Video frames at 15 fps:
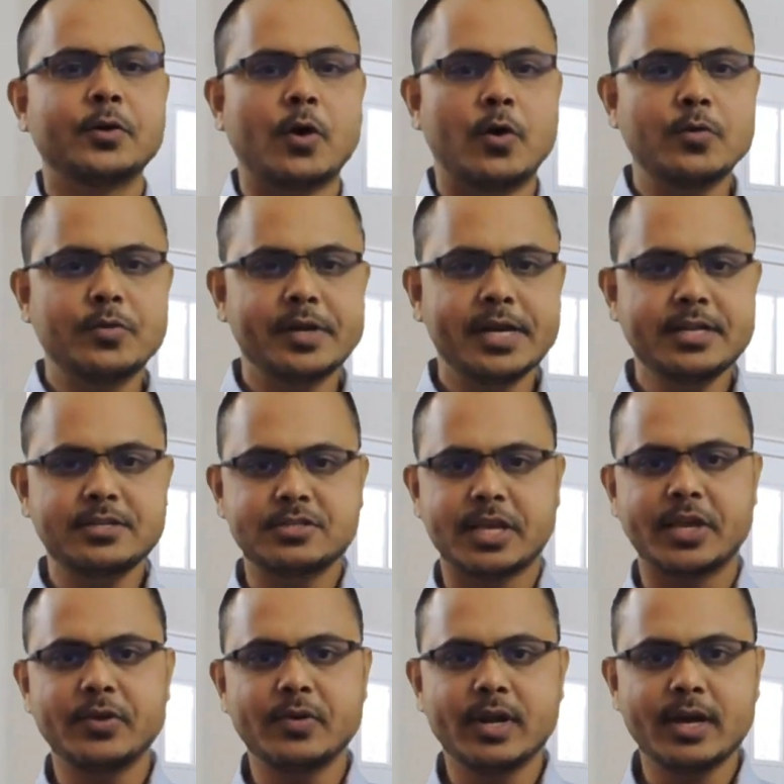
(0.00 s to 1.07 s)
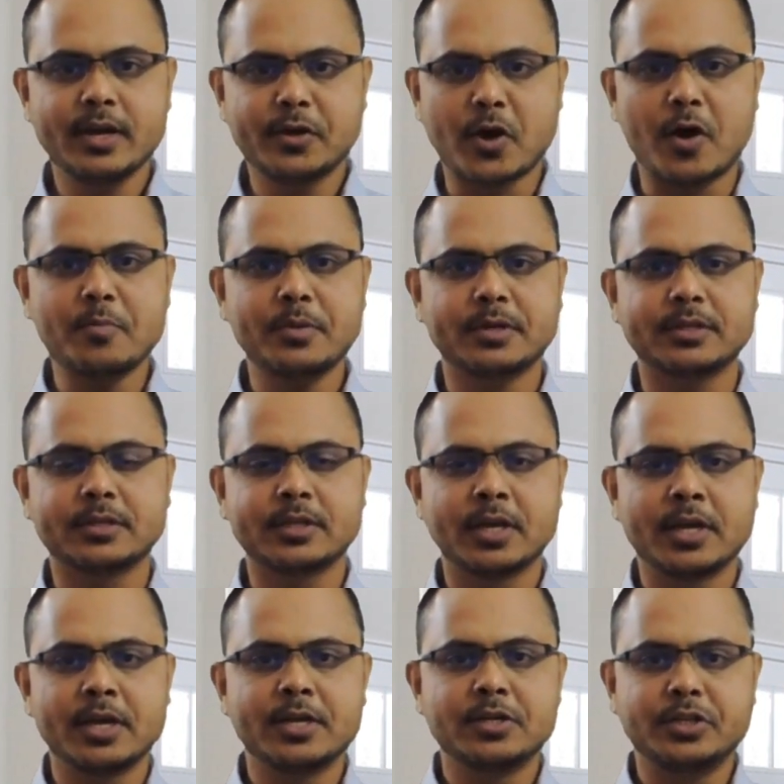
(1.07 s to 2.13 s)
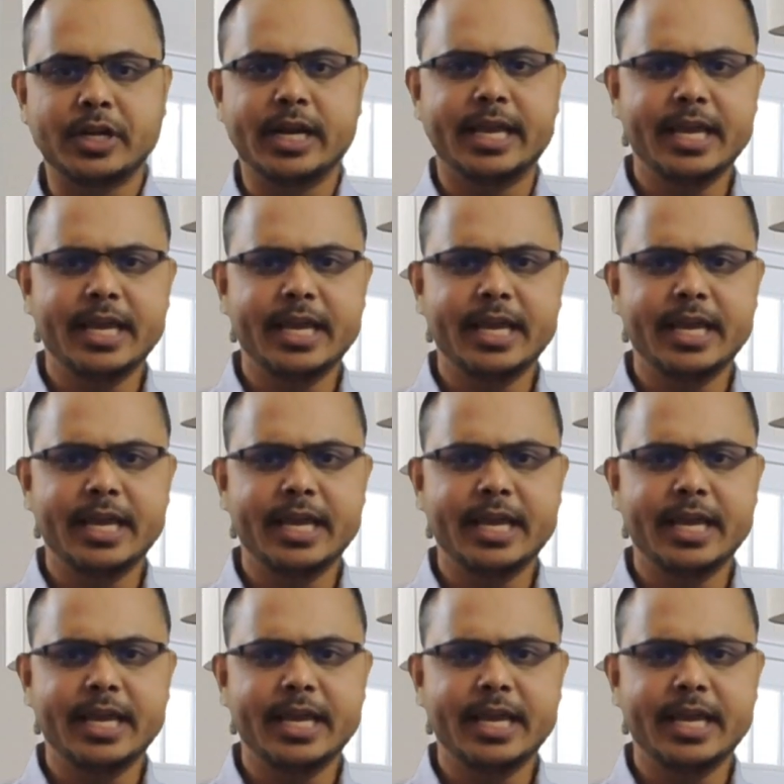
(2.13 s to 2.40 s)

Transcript: Concrete, singular, common, till